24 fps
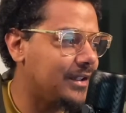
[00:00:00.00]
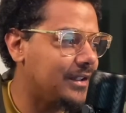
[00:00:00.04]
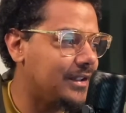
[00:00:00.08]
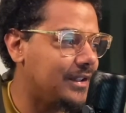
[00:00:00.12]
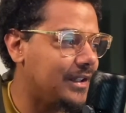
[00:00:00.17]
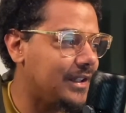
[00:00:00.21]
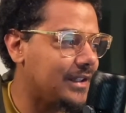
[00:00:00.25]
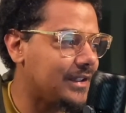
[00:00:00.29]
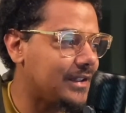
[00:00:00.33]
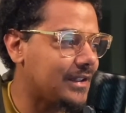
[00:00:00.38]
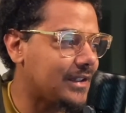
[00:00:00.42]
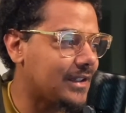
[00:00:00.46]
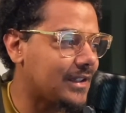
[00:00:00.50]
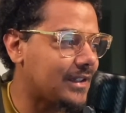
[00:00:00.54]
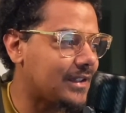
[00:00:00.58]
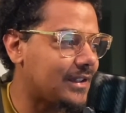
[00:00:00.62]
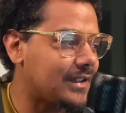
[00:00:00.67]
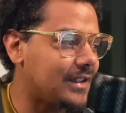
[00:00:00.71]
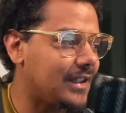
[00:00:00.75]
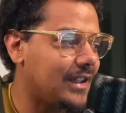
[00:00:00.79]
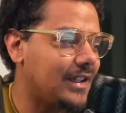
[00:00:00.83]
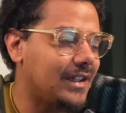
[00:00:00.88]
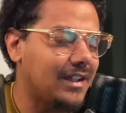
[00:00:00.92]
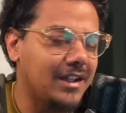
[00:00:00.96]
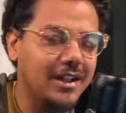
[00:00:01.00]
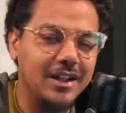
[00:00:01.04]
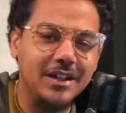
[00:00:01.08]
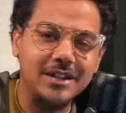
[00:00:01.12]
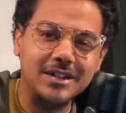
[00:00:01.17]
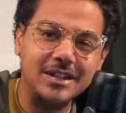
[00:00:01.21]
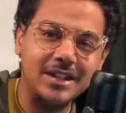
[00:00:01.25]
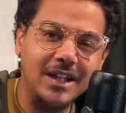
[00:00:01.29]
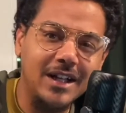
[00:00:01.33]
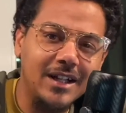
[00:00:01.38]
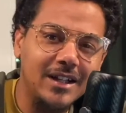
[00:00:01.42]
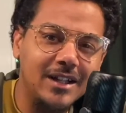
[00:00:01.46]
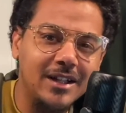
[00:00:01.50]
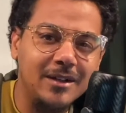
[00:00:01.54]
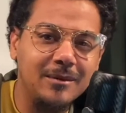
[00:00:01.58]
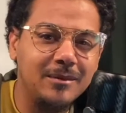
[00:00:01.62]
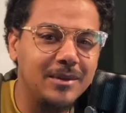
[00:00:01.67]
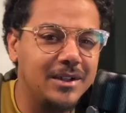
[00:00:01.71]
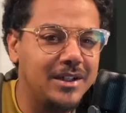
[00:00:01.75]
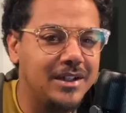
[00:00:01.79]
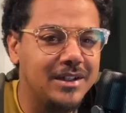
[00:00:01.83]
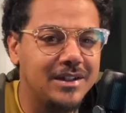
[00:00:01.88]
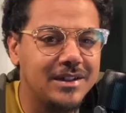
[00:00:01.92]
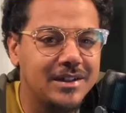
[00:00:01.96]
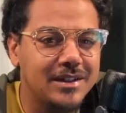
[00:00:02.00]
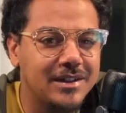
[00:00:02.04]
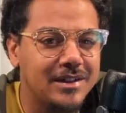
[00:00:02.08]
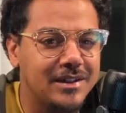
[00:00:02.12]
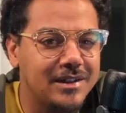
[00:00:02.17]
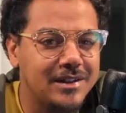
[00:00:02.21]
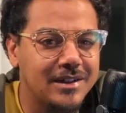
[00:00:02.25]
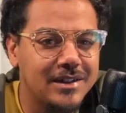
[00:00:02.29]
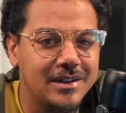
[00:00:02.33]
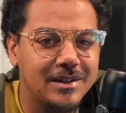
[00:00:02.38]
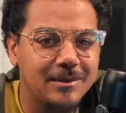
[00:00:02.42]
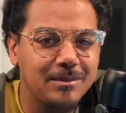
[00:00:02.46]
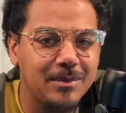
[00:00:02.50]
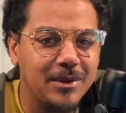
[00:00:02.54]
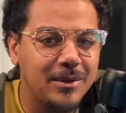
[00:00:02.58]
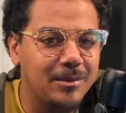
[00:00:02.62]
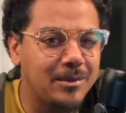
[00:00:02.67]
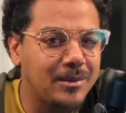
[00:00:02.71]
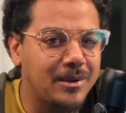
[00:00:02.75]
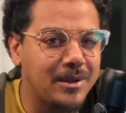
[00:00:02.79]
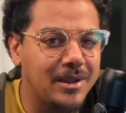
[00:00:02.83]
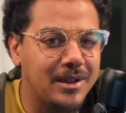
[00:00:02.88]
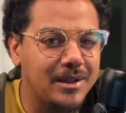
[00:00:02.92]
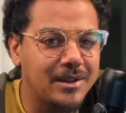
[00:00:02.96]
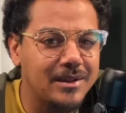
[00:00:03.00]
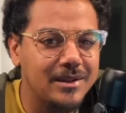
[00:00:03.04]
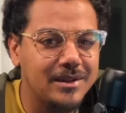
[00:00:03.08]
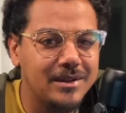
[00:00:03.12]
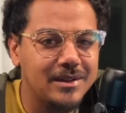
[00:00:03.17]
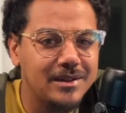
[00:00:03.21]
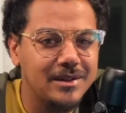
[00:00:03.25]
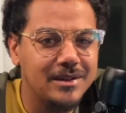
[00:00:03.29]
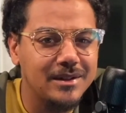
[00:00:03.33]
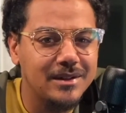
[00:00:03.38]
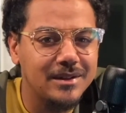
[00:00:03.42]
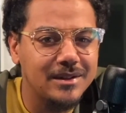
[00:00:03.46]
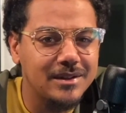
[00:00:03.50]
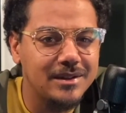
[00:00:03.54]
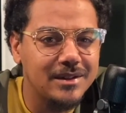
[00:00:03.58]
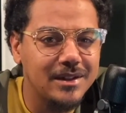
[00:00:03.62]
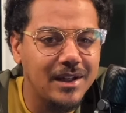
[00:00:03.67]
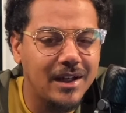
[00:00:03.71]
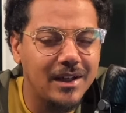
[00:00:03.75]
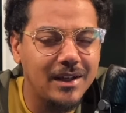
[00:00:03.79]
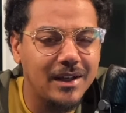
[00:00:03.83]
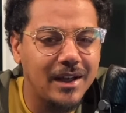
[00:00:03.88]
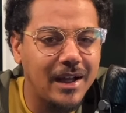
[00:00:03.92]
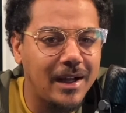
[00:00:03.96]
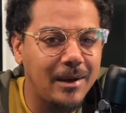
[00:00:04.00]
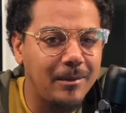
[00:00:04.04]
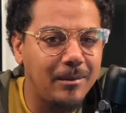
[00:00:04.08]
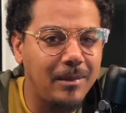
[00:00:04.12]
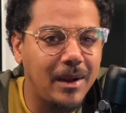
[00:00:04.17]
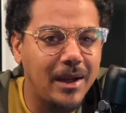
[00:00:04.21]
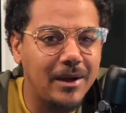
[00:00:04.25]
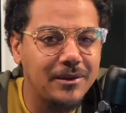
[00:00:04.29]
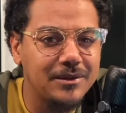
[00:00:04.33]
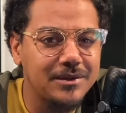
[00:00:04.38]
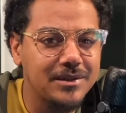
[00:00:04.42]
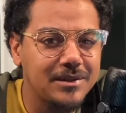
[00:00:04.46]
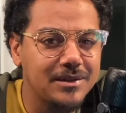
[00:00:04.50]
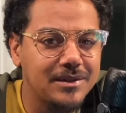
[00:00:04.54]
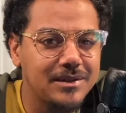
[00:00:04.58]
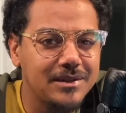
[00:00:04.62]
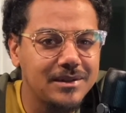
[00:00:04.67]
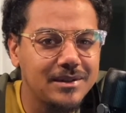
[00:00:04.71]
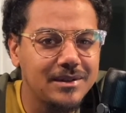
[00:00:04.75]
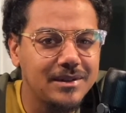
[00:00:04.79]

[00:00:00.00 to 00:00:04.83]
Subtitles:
That shit, it's not limited to people that not bouncers,